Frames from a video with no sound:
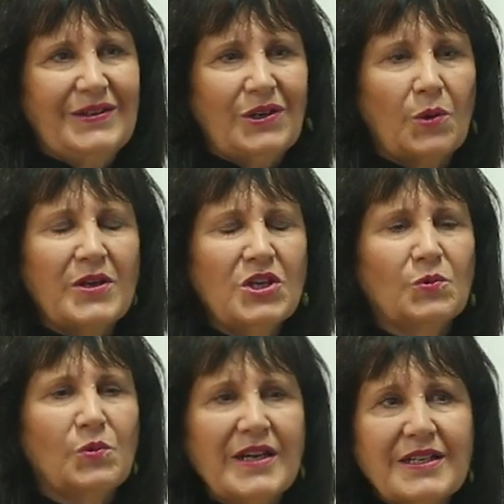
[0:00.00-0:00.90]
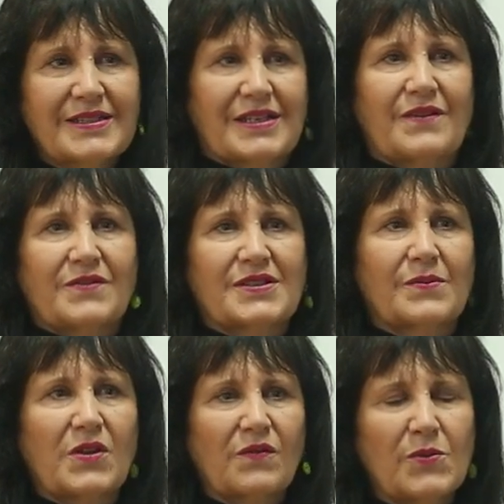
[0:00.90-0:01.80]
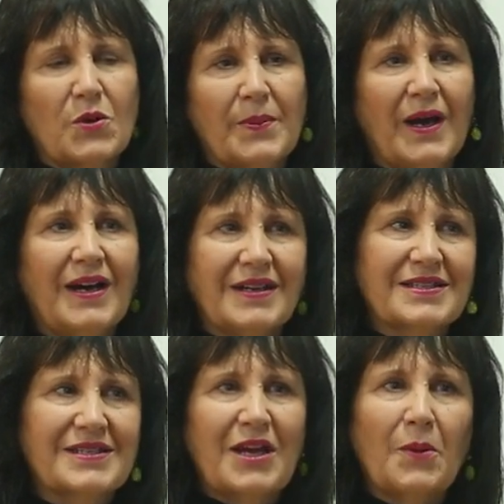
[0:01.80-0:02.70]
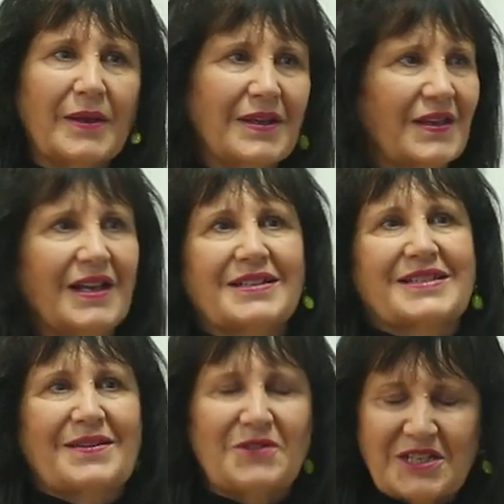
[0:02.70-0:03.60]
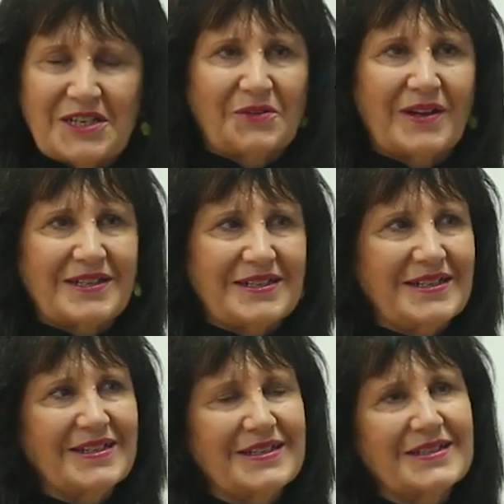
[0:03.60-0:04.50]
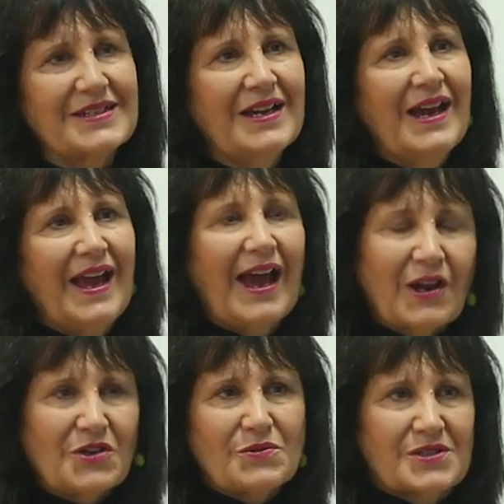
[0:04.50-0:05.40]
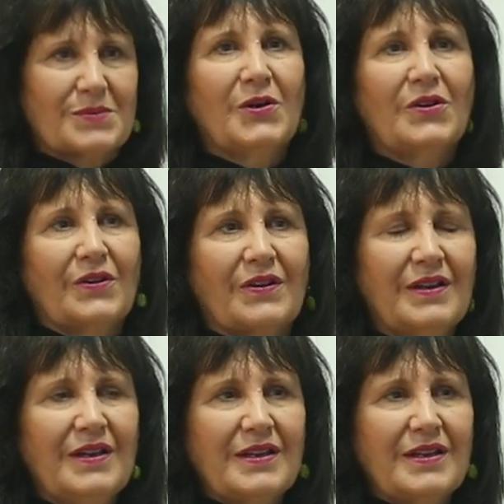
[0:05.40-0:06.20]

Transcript: Or when you rediscover something from your past, albeit the last 17 or 18 years, how do you respond?